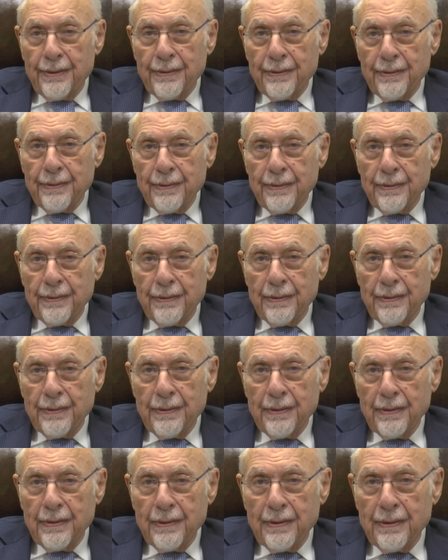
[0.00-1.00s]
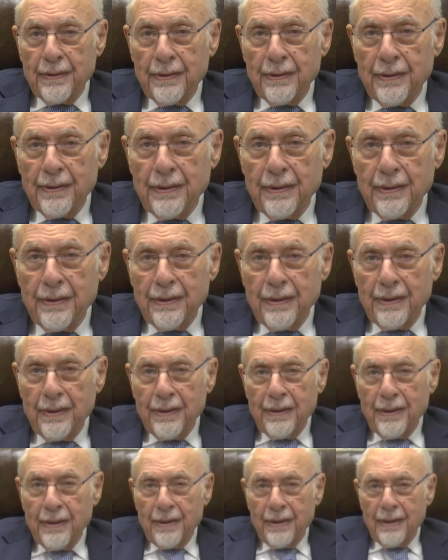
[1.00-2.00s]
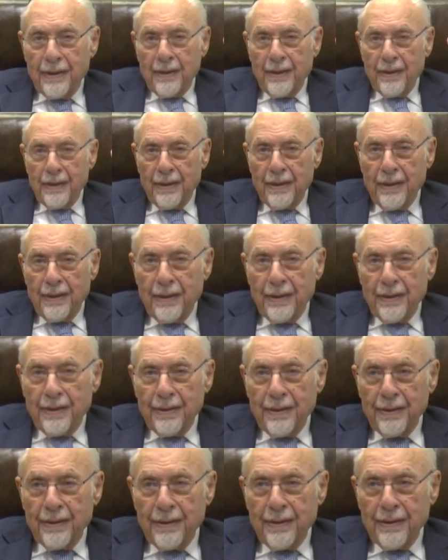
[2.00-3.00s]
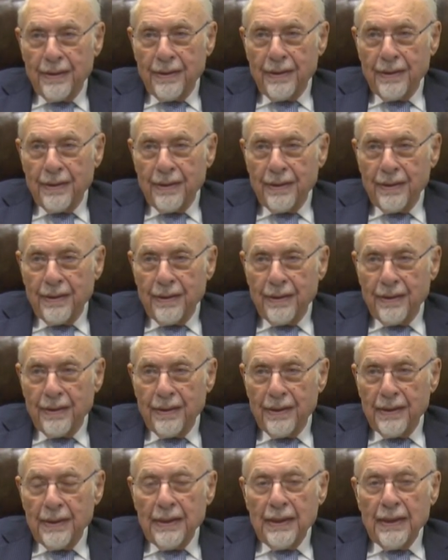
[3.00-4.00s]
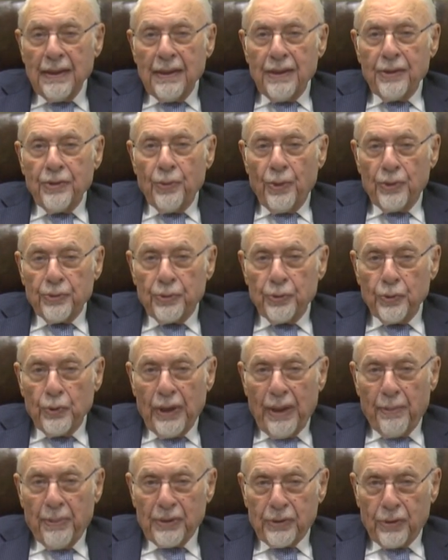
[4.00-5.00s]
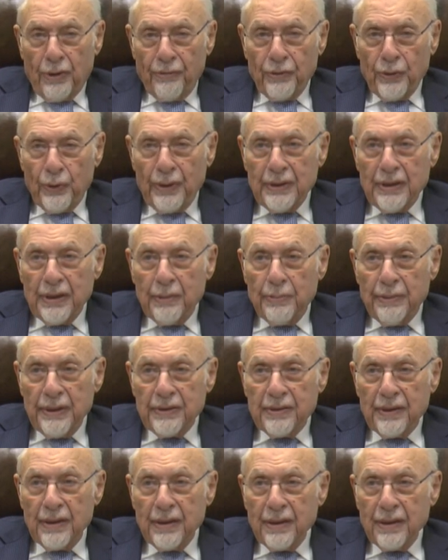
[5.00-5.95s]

Uh, that is unbelievable, and it's a nice. you want to hear about Kaufman a little bit?